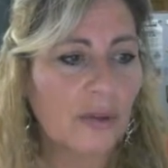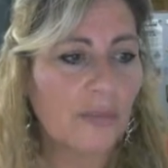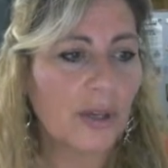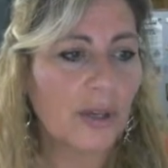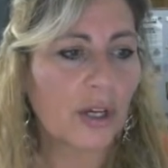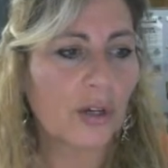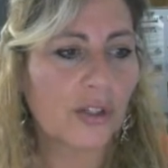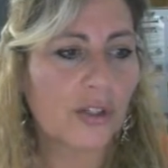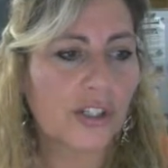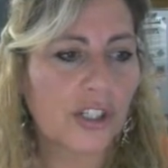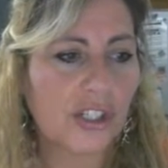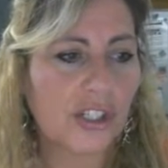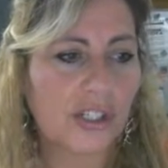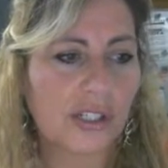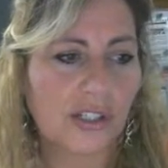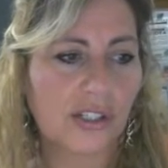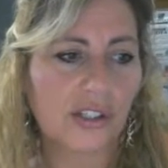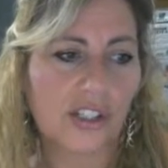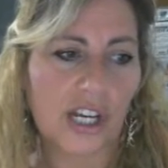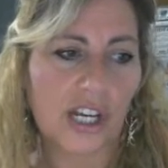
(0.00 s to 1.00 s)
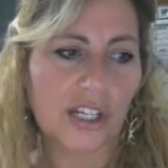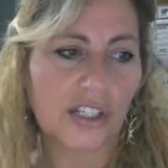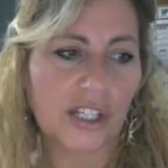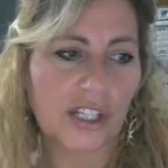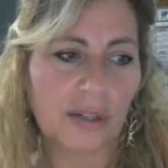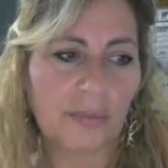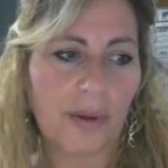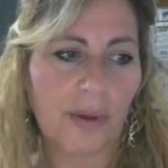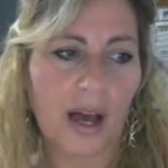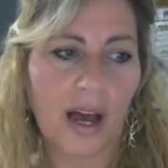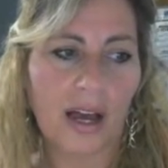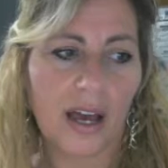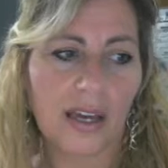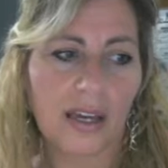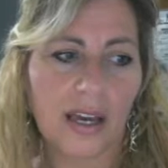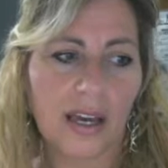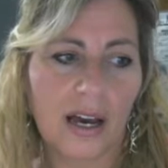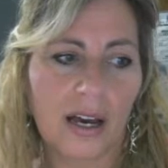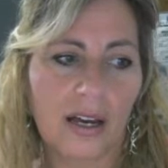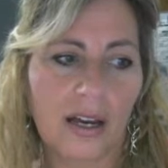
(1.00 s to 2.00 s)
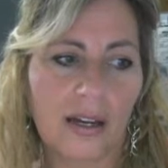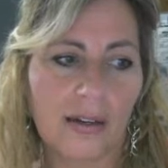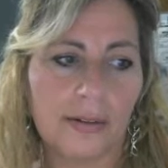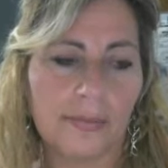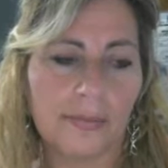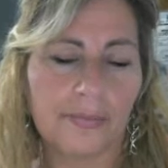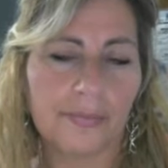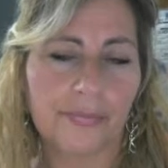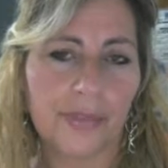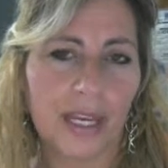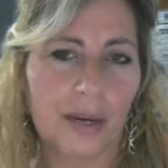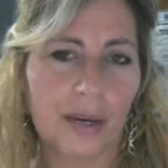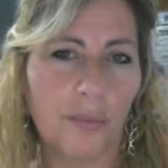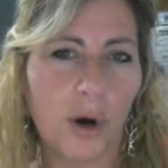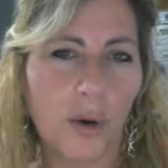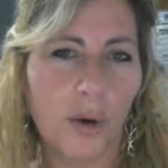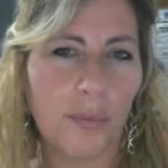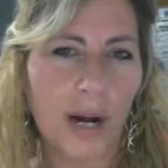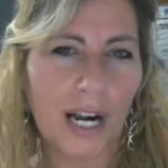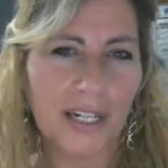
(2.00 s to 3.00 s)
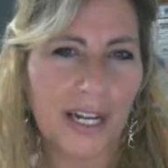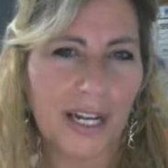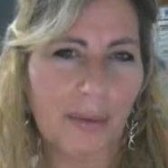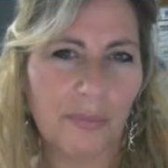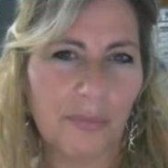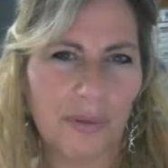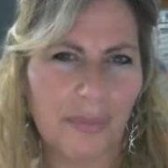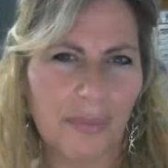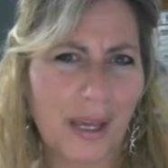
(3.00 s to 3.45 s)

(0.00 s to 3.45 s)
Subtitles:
Because just judging by a mobile number,